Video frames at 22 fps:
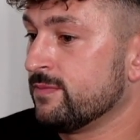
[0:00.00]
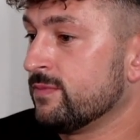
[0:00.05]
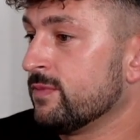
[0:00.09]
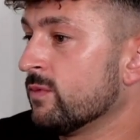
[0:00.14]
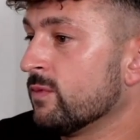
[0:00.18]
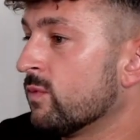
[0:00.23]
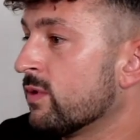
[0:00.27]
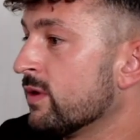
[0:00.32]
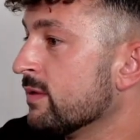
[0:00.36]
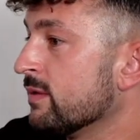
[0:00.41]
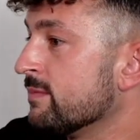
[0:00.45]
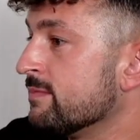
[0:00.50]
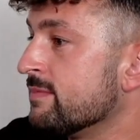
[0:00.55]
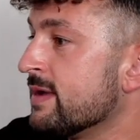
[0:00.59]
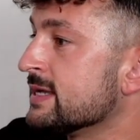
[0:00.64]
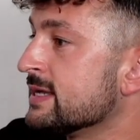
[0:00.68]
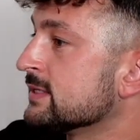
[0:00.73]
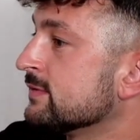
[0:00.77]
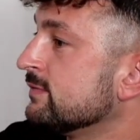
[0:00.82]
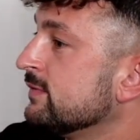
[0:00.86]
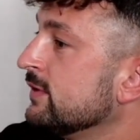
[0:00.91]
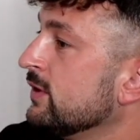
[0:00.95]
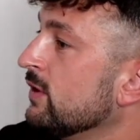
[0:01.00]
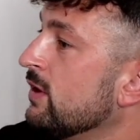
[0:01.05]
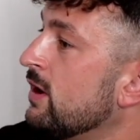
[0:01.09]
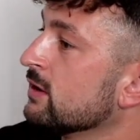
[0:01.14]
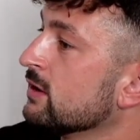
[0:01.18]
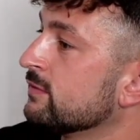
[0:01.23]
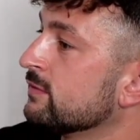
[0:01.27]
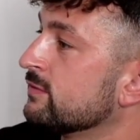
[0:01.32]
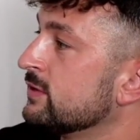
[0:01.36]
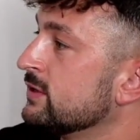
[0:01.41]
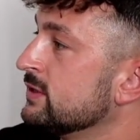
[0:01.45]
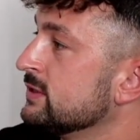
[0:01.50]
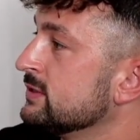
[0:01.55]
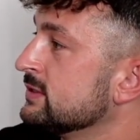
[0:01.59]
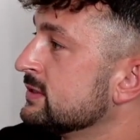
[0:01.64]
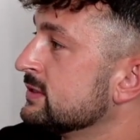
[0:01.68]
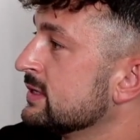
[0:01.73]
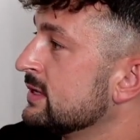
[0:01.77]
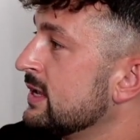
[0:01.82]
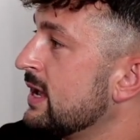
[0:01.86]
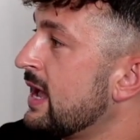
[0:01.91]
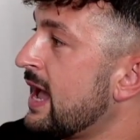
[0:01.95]
one of the best
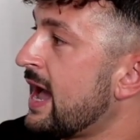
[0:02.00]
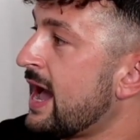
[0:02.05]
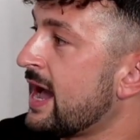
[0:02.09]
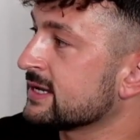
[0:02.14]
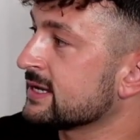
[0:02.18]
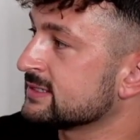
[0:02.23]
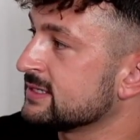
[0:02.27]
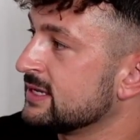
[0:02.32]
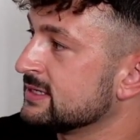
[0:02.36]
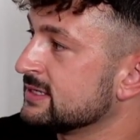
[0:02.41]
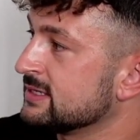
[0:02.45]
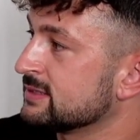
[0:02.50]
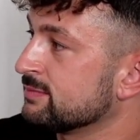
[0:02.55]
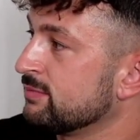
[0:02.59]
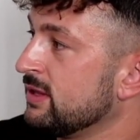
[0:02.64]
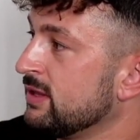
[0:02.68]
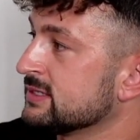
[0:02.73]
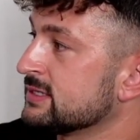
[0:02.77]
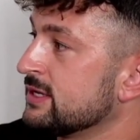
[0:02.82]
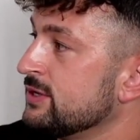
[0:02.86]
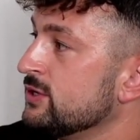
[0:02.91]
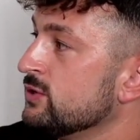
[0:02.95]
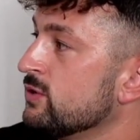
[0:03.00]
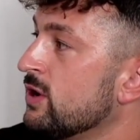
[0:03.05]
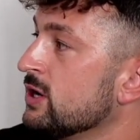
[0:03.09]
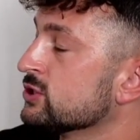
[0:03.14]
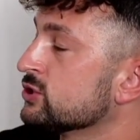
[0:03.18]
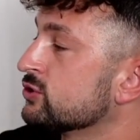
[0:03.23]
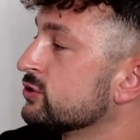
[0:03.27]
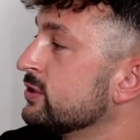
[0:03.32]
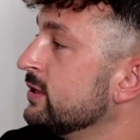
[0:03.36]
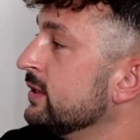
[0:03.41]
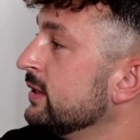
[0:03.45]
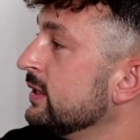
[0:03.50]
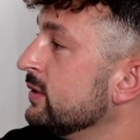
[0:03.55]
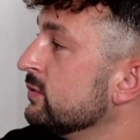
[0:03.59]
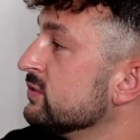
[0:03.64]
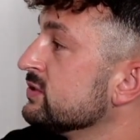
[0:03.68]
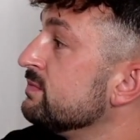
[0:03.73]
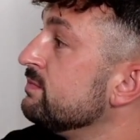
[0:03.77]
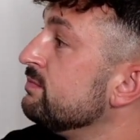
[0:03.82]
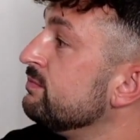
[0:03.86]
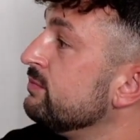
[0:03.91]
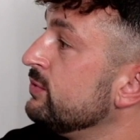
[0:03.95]
videographers access, plus I knew Australia was
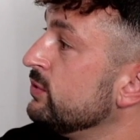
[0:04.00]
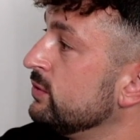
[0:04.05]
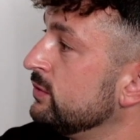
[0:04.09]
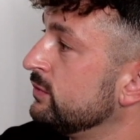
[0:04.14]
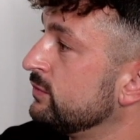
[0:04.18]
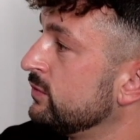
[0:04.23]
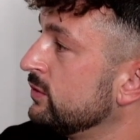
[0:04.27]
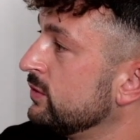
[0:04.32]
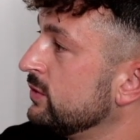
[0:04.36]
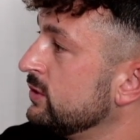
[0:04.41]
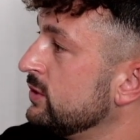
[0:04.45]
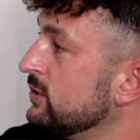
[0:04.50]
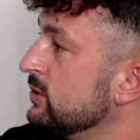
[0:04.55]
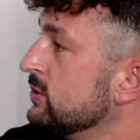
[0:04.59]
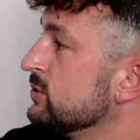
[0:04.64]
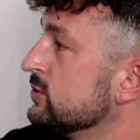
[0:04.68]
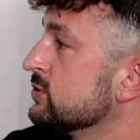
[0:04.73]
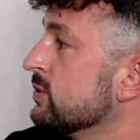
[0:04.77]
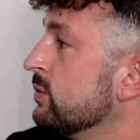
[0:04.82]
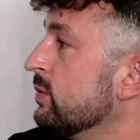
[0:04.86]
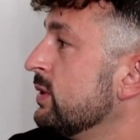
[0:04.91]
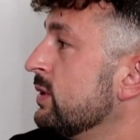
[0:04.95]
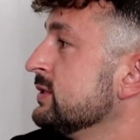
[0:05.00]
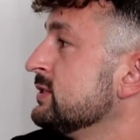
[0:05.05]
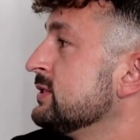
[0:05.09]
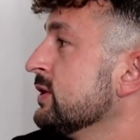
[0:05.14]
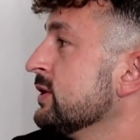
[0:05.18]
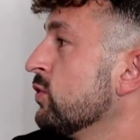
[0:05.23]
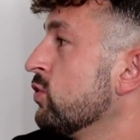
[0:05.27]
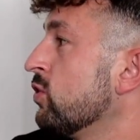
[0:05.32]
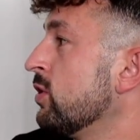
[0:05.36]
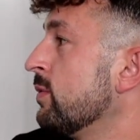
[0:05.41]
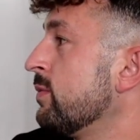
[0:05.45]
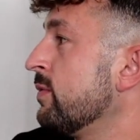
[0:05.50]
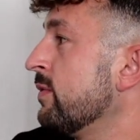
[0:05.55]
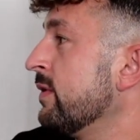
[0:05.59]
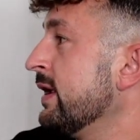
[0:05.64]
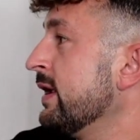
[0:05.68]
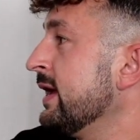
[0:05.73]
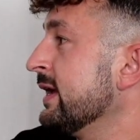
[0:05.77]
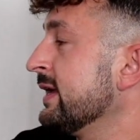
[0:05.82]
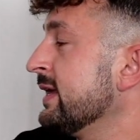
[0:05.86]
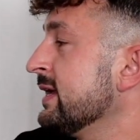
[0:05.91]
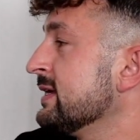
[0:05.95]
beautiful, so I wanted to incorporate,
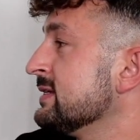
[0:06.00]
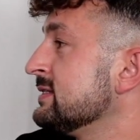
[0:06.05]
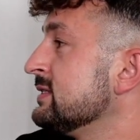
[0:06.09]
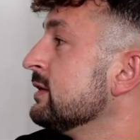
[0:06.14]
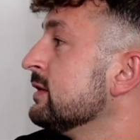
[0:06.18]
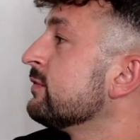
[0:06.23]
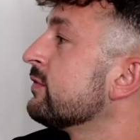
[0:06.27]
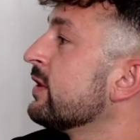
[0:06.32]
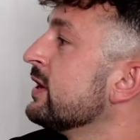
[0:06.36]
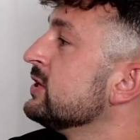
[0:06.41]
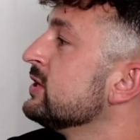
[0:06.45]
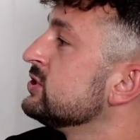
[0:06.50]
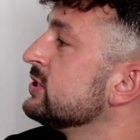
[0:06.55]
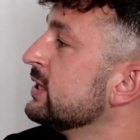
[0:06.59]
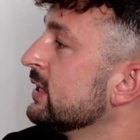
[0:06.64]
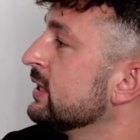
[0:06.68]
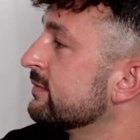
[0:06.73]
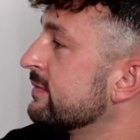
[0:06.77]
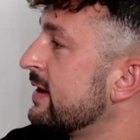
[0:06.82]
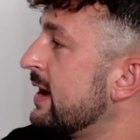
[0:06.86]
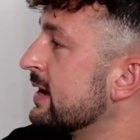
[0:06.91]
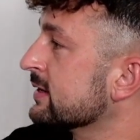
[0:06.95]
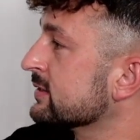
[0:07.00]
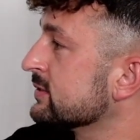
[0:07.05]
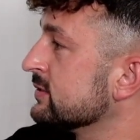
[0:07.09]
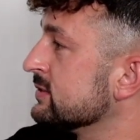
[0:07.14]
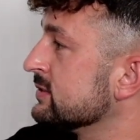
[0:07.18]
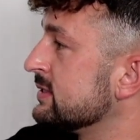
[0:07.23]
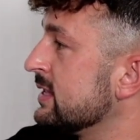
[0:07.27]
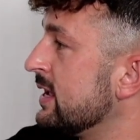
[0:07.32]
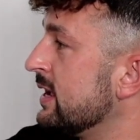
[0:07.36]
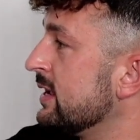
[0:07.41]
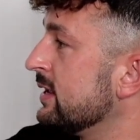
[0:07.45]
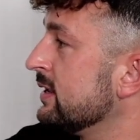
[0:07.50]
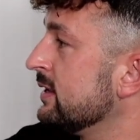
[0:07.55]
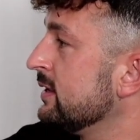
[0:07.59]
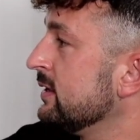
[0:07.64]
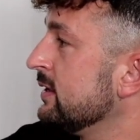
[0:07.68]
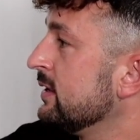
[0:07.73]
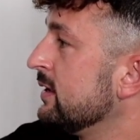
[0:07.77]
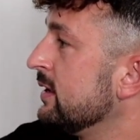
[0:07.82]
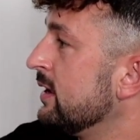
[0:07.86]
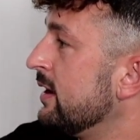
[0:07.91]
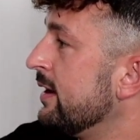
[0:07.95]
I guess, differentiating factors that
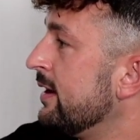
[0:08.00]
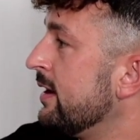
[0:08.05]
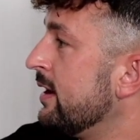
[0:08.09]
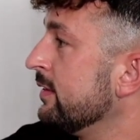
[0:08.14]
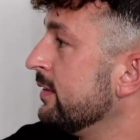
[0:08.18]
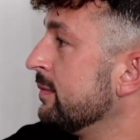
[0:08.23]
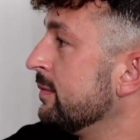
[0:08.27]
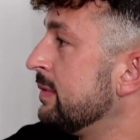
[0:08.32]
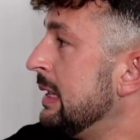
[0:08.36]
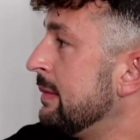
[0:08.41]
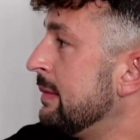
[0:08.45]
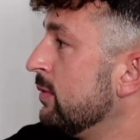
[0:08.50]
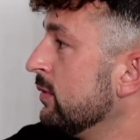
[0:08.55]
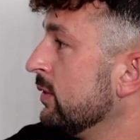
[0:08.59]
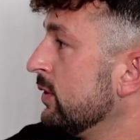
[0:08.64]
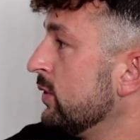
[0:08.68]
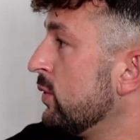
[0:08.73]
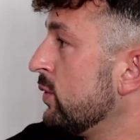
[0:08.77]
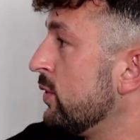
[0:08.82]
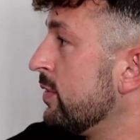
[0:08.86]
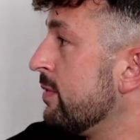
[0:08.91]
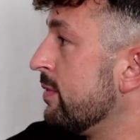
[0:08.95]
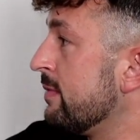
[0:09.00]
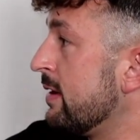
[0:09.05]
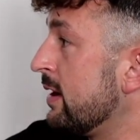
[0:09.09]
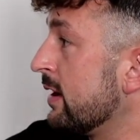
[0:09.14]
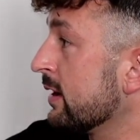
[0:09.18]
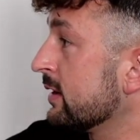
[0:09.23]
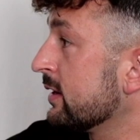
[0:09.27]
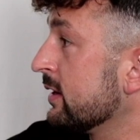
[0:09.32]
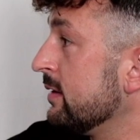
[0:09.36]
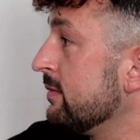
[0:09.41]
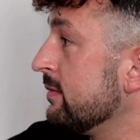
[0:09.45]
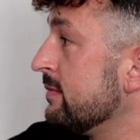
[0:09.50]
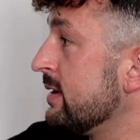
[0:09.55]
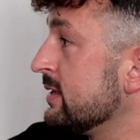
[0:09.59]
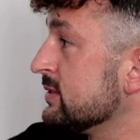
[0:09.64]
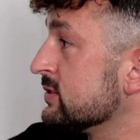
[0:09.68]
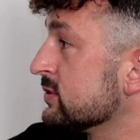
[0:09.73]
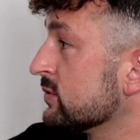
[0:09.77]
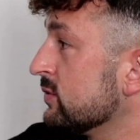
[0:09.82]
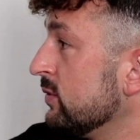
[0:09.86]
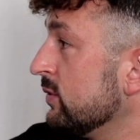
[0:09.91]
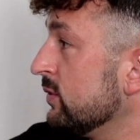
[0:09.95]
other people in North America and med
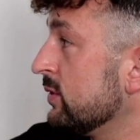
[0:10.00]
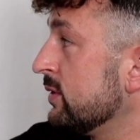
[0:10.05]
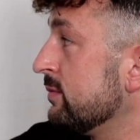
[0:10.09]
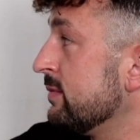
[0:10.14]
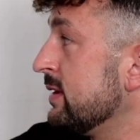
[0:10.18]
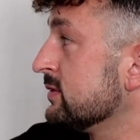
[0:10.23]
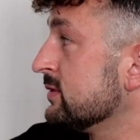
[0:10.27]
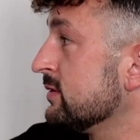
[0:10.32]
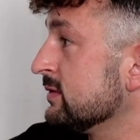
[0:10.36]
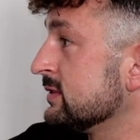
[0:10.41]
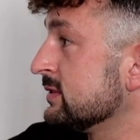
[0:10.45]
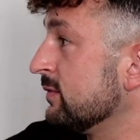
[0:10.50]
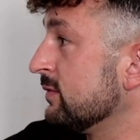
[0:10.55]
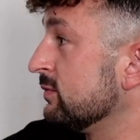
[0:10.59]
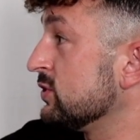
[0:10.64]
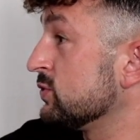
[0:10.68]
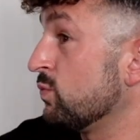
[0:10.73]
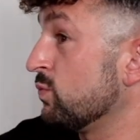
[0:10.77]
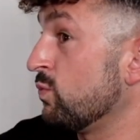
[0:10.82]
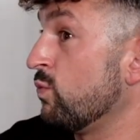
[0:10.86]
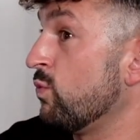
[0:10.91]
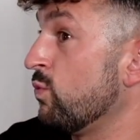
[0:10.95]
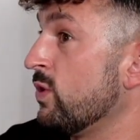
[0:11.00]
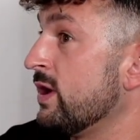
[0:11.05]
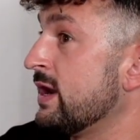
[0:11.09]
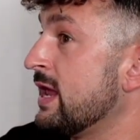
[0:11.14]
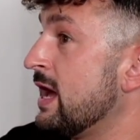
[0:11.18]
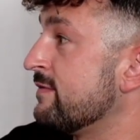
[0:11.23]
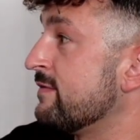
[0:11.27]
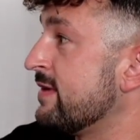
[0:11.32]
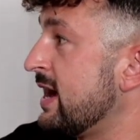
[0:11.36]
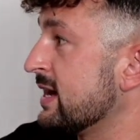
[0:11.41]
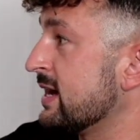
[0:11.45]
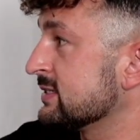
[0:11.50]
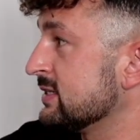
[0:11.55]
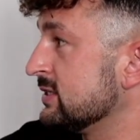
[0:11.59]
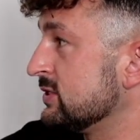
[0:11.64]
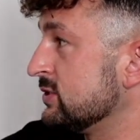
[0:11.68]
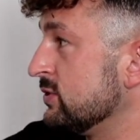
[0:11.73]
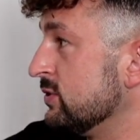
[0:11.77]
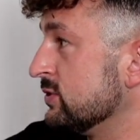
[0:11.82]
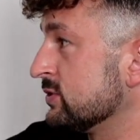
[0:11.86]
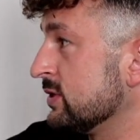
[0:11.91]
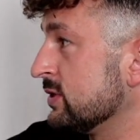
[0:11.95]
school or mental health stuff just wouldn't have access
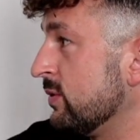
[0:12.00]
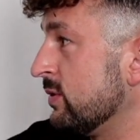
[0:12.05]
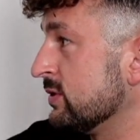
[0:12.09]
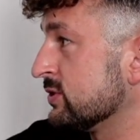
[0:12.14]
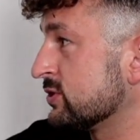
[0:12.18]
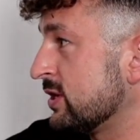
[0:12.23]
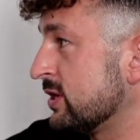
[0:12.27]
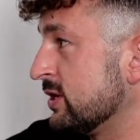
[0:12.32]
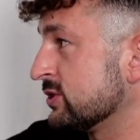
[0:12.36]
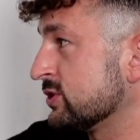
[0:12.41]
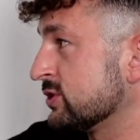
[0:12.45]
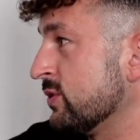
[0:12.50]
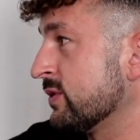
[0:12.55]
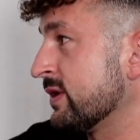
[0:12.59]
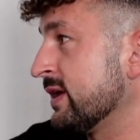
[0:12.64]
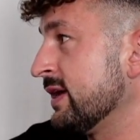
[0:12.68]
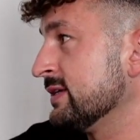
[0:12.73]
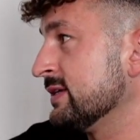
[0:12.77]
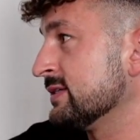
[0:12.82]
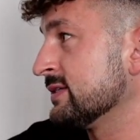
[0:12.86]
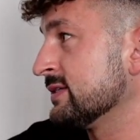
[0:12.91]
to. Right. So I was trying to showcase,